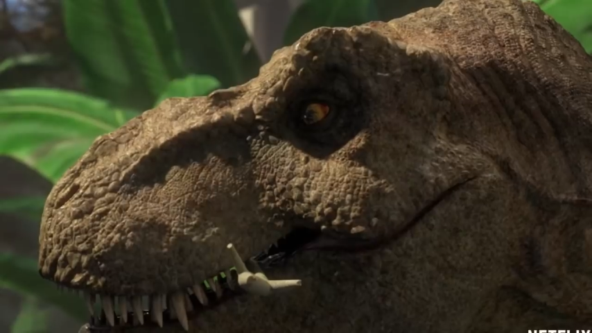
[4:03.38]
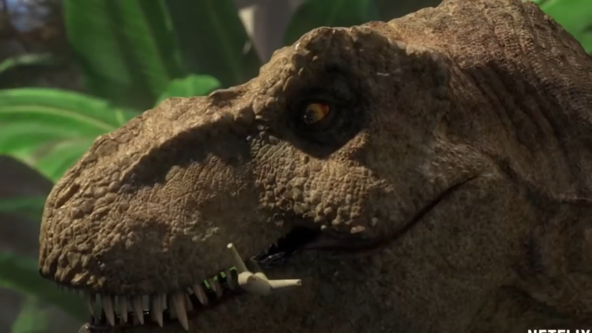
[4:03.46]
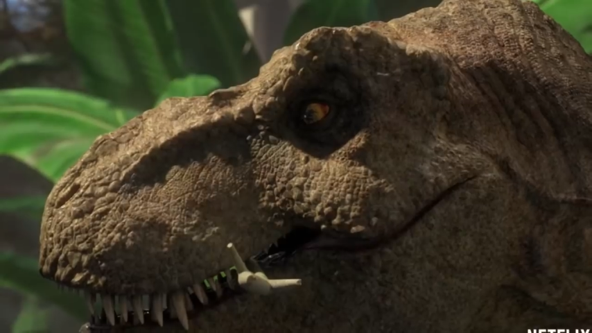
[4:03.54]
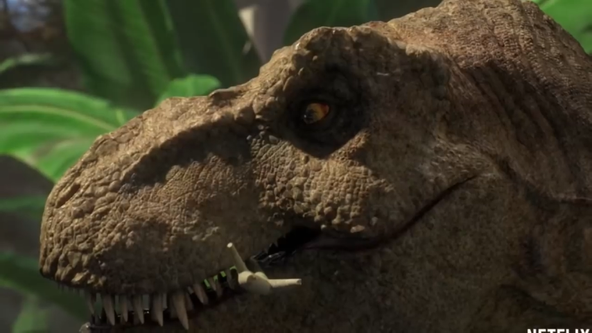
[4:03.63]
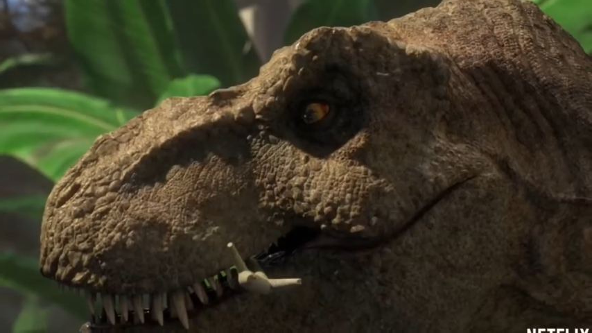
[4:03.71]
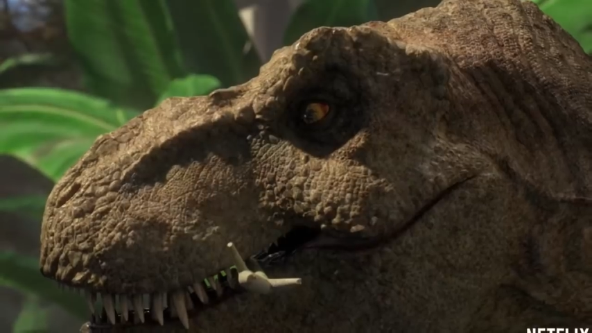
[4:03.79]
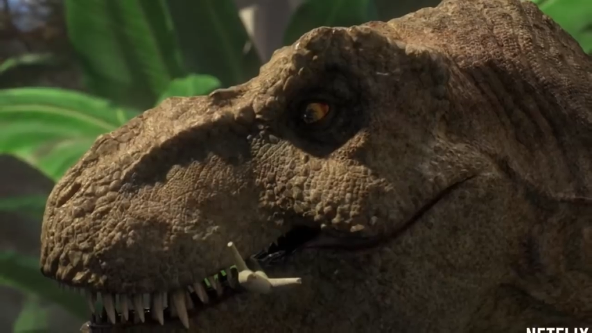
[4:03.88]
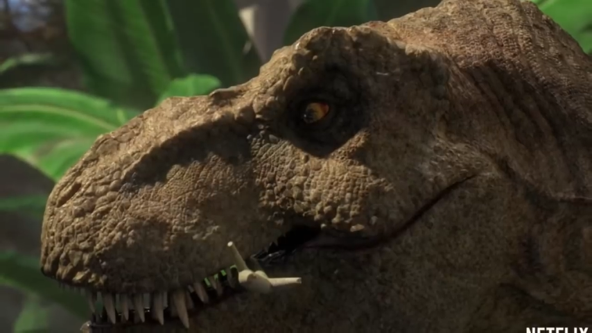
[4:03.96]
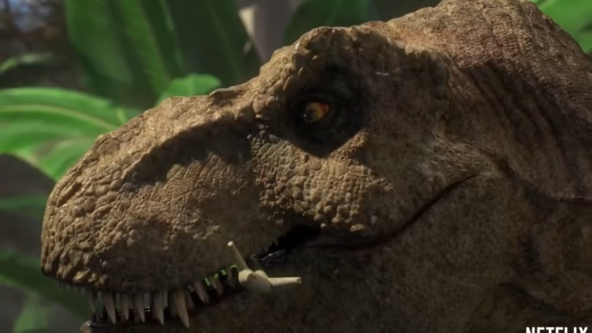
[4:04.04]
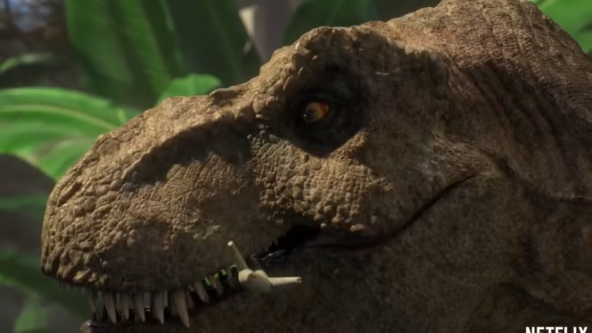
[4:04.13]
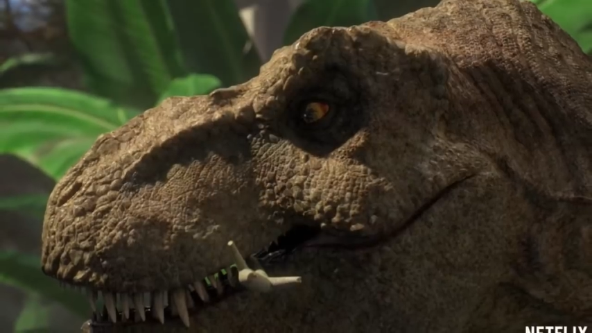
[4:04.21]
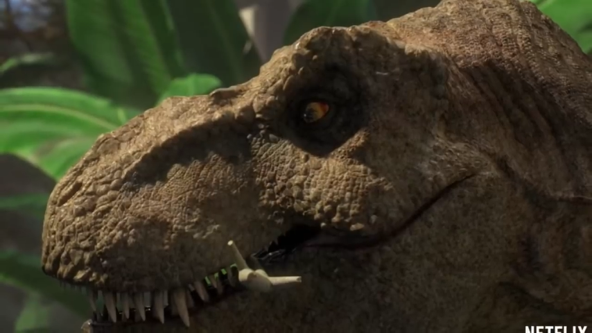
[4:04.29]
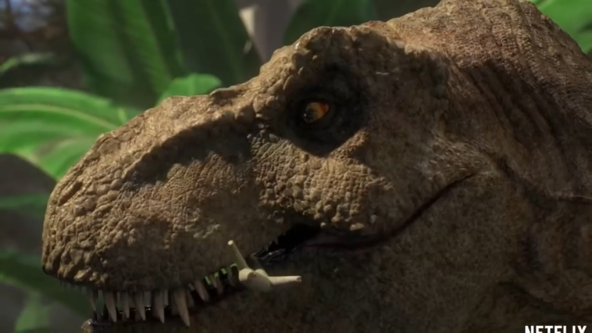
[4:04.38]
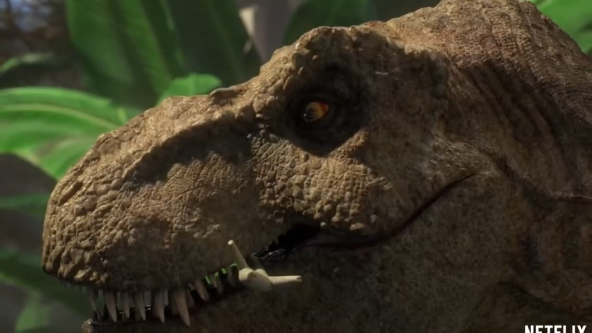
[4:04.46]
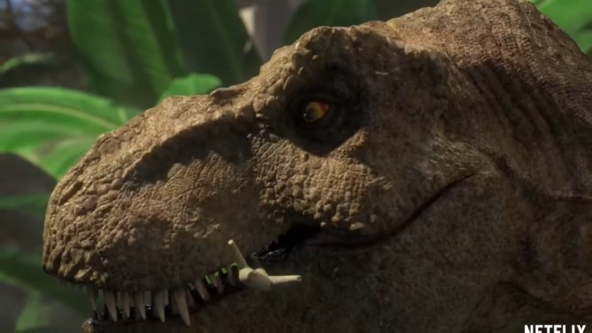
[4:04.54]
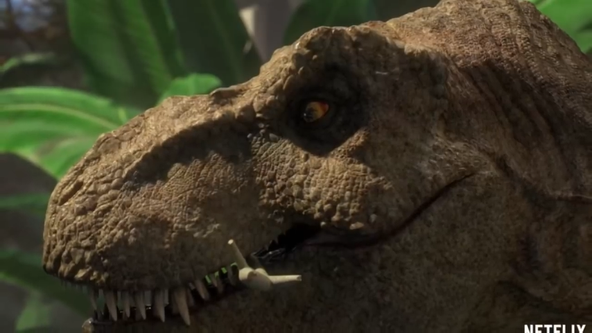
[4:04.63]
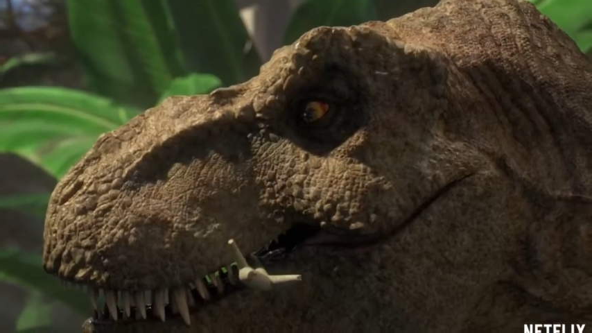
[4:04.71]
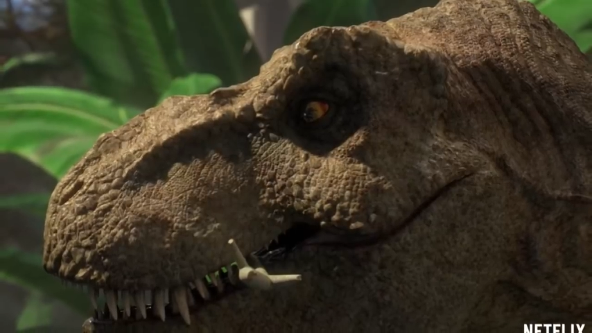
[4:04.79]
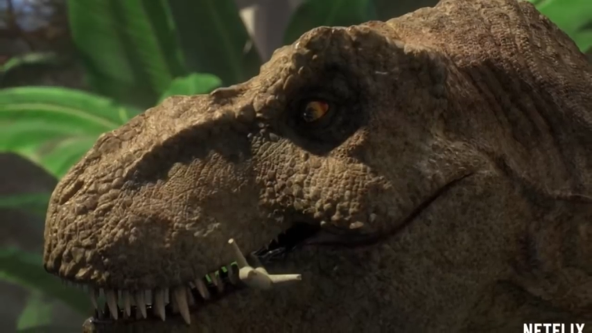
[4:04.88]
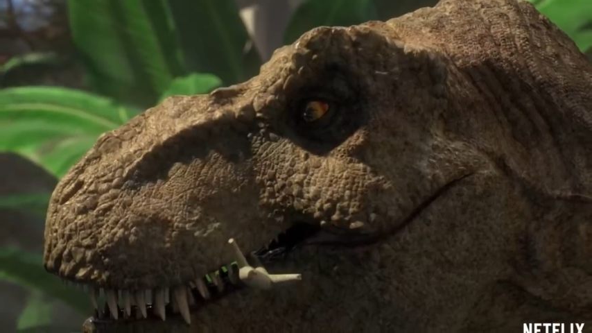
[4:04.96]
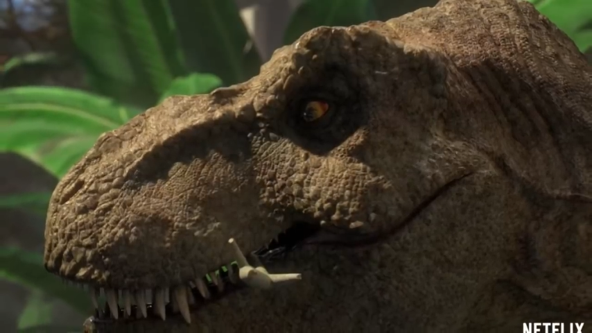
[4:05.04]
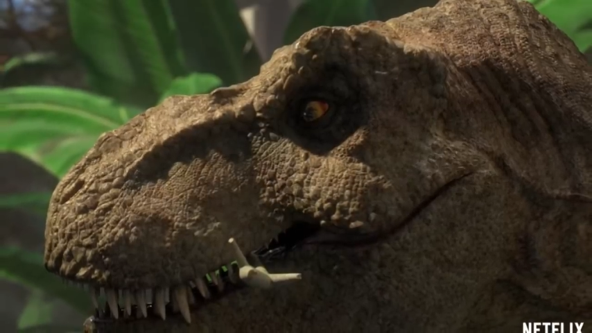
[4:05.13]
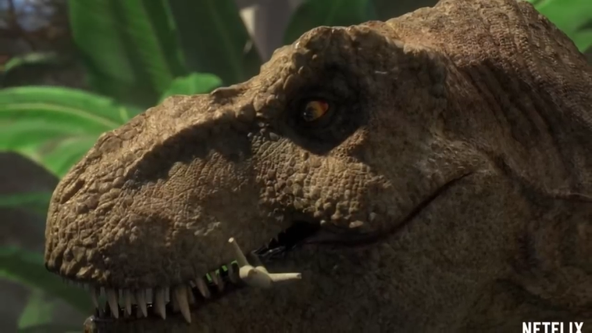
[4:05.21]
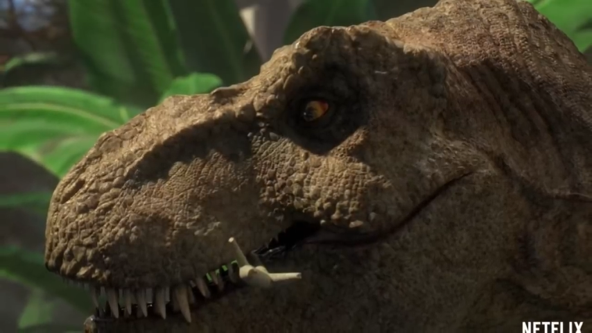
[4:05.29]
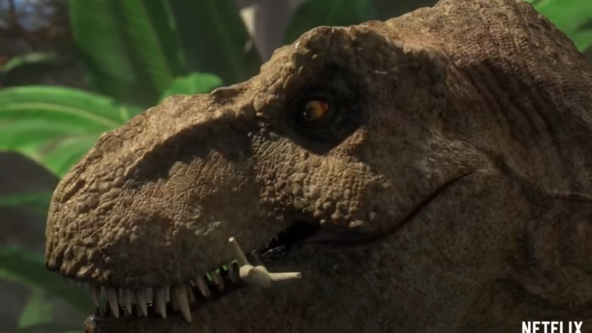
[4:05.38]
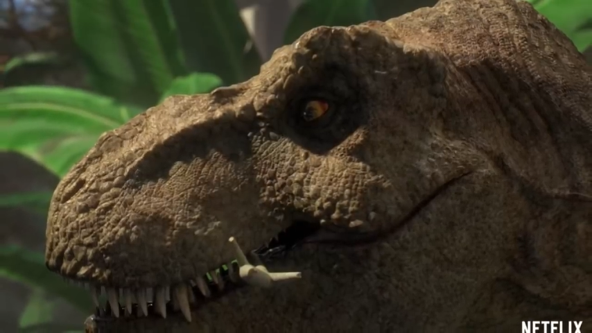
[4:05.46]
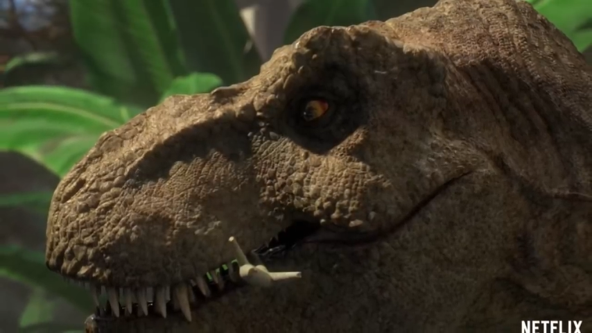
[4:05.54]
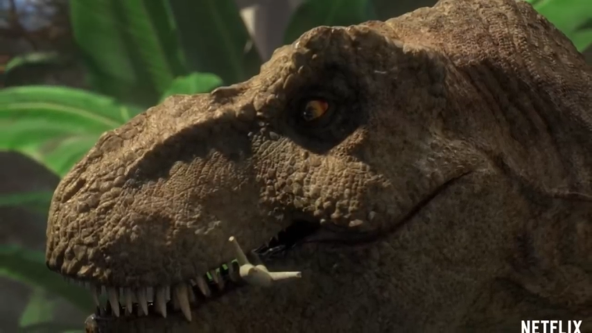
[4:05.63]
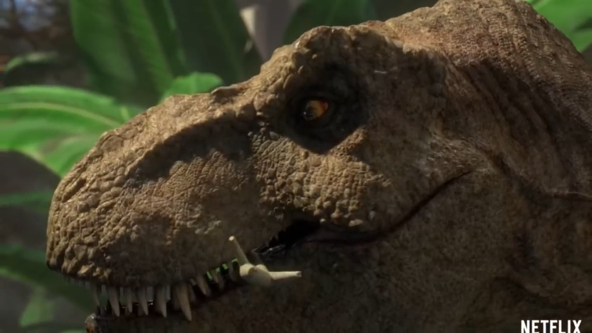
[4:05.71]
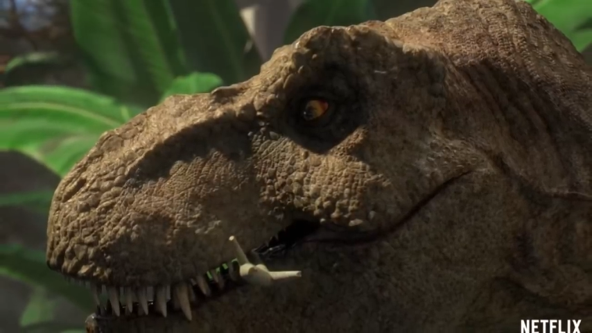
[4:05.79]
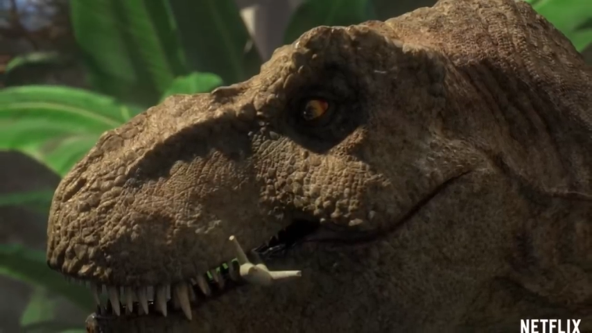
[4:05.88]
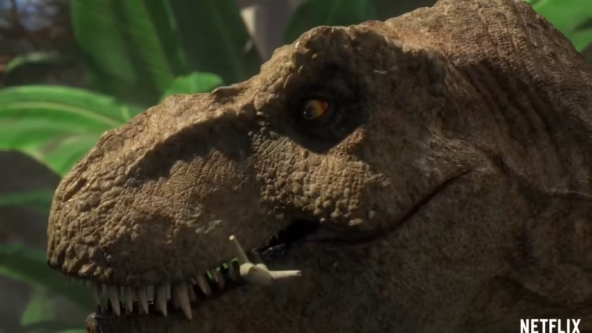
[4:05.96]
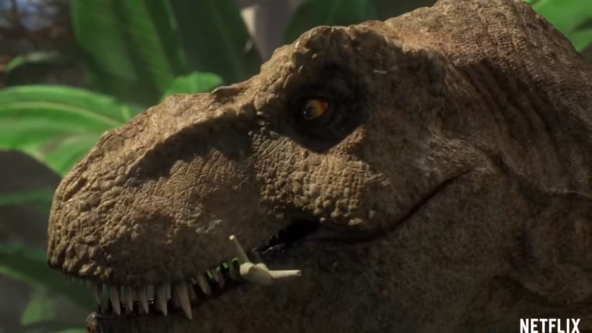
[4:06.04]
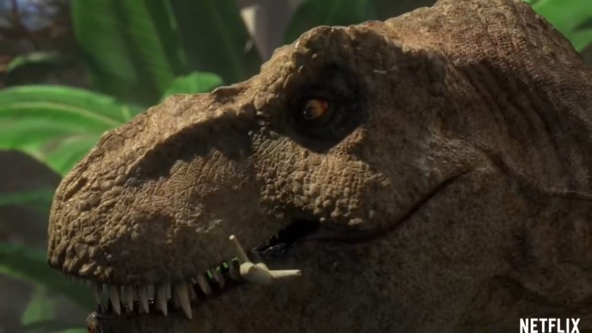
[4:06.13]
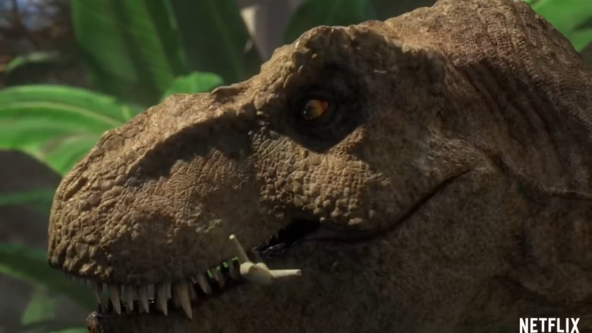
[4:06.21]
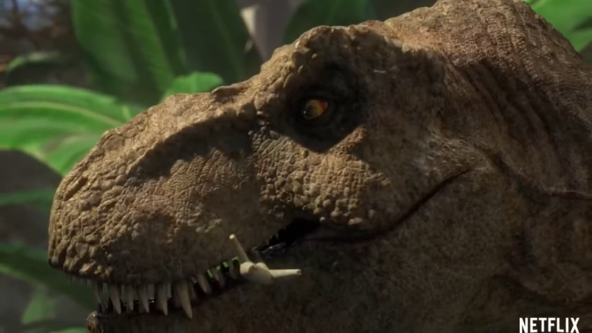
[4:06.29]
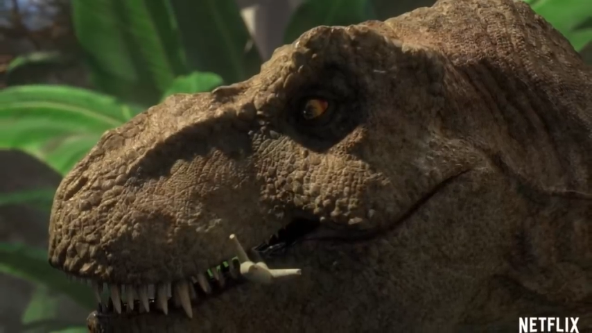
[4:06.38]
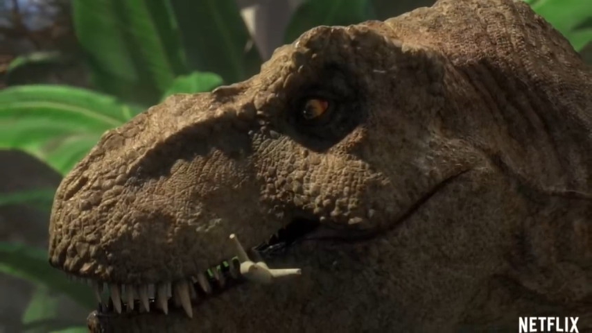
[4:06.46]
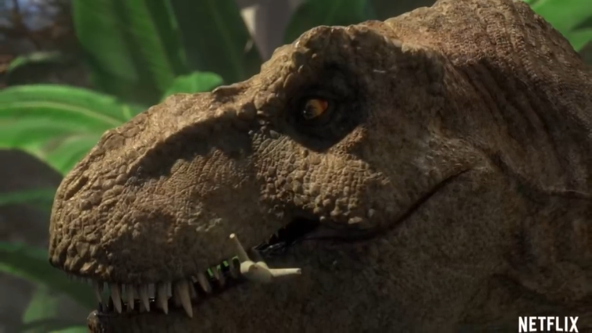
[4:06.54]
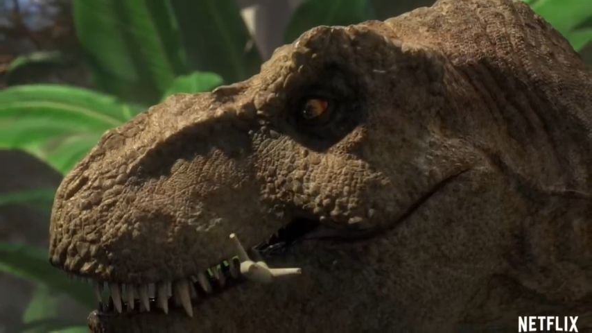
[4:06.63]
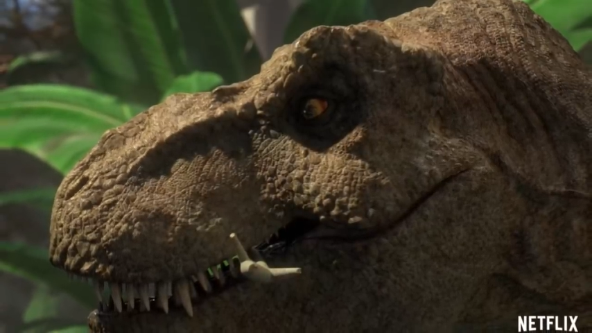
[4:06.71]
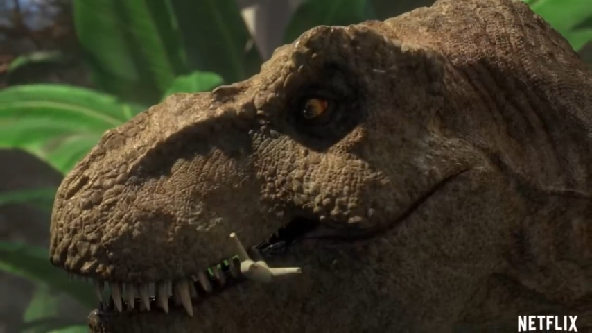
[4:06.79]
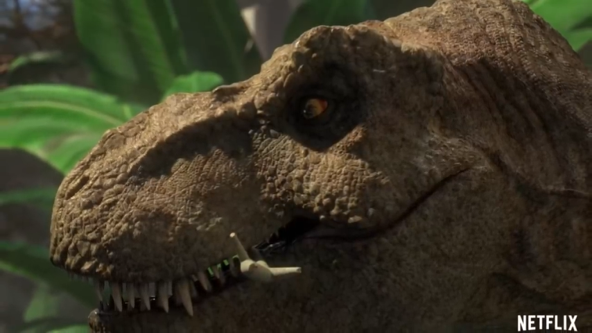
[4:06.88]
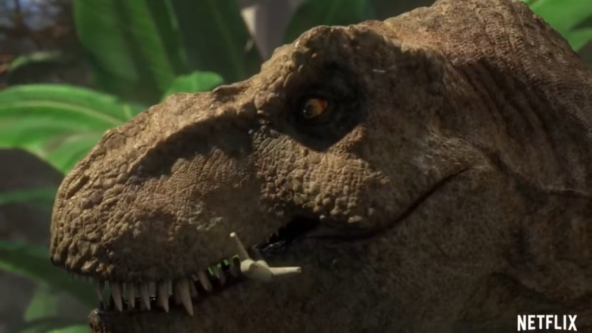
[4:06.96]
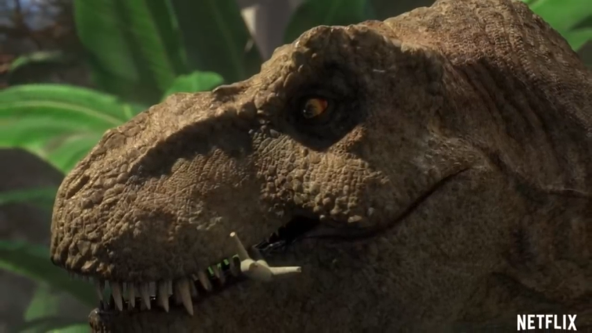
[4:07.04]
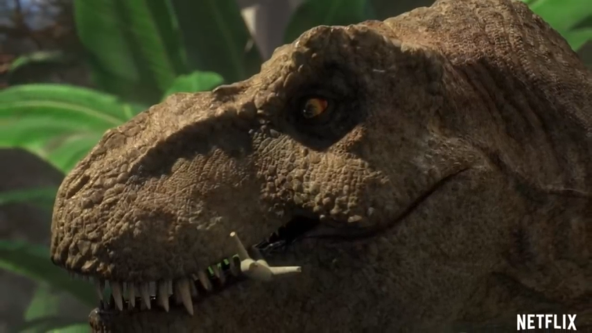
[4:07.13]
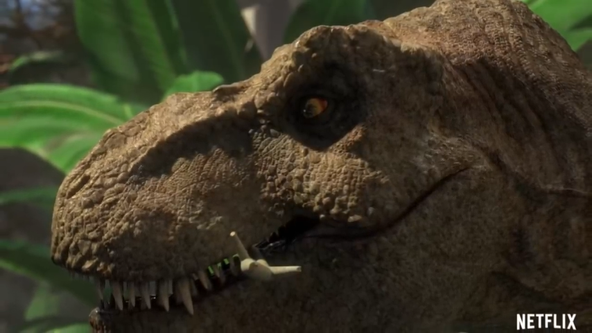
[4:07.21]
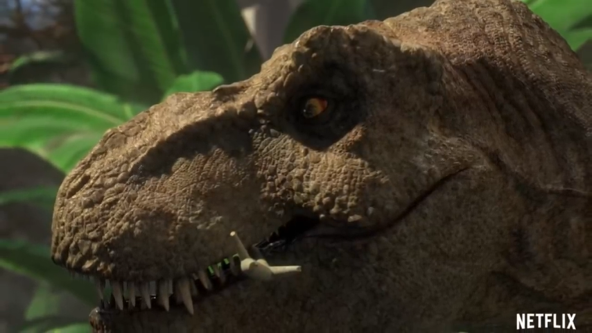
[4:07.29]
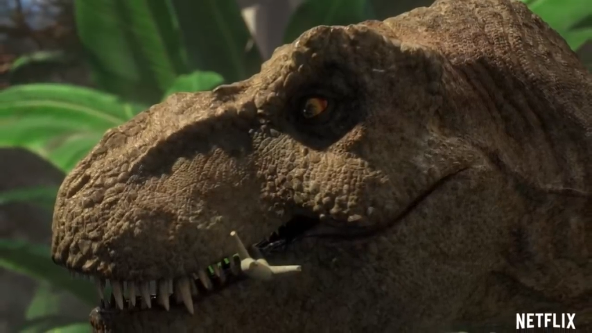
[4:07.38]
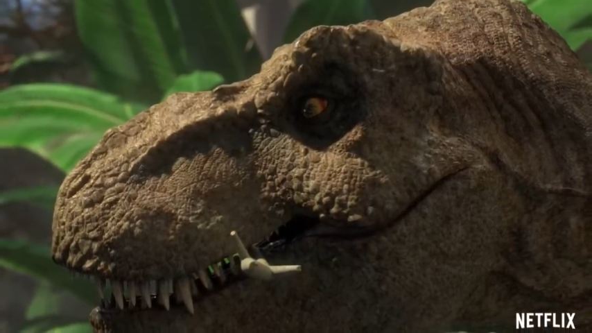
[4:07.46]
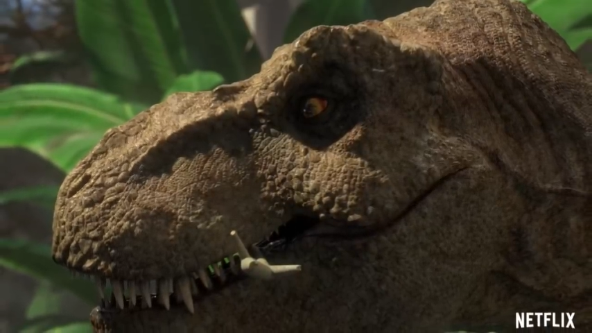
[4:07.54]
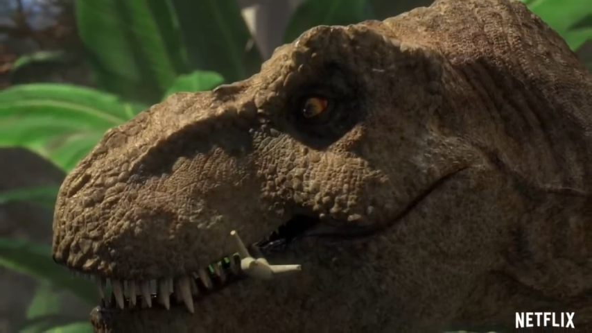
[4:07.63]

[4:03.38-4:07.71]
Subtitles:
(no speaker visible)